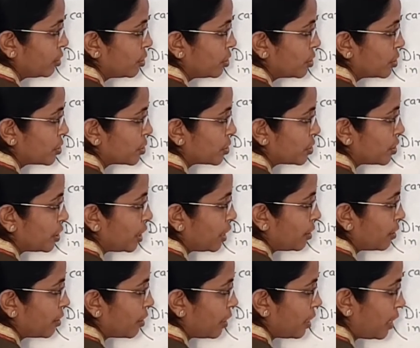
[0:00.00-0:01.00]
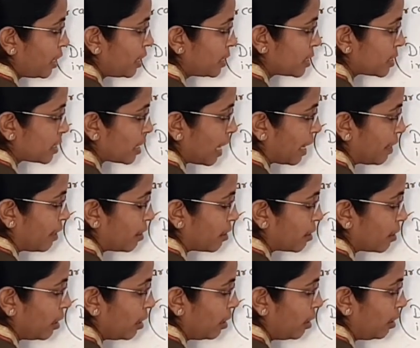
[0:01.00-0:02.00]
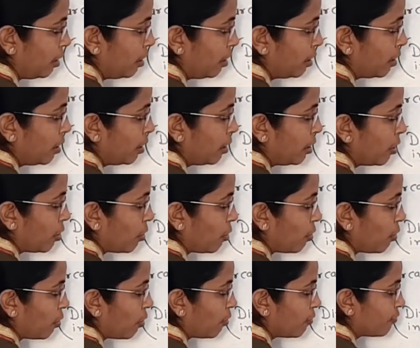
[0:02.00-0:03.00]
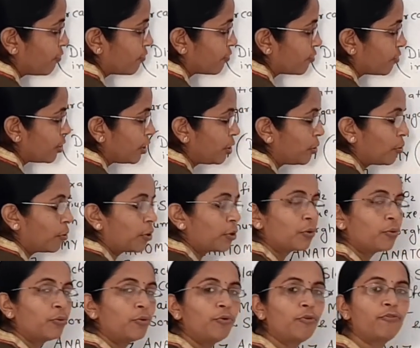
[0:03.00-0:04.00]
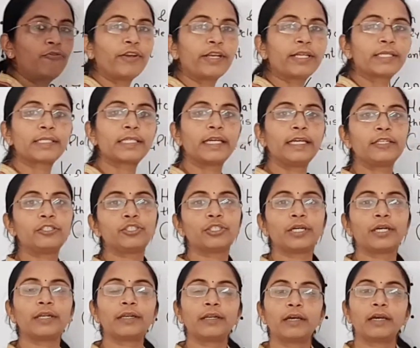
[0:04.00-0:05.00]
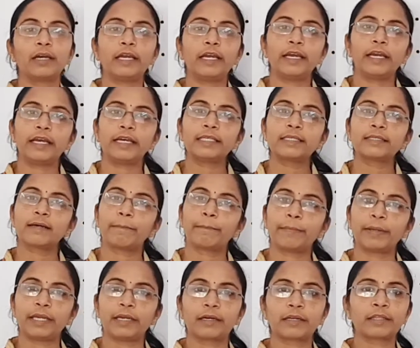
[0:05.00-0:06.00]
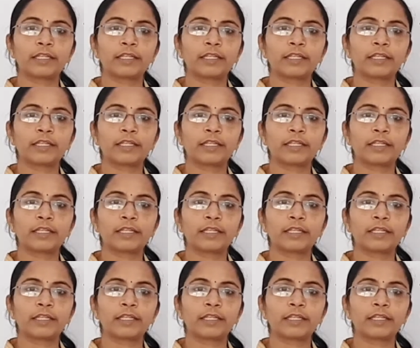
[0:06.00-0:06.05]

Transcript: C3 cycle of CO2 fixation is appear.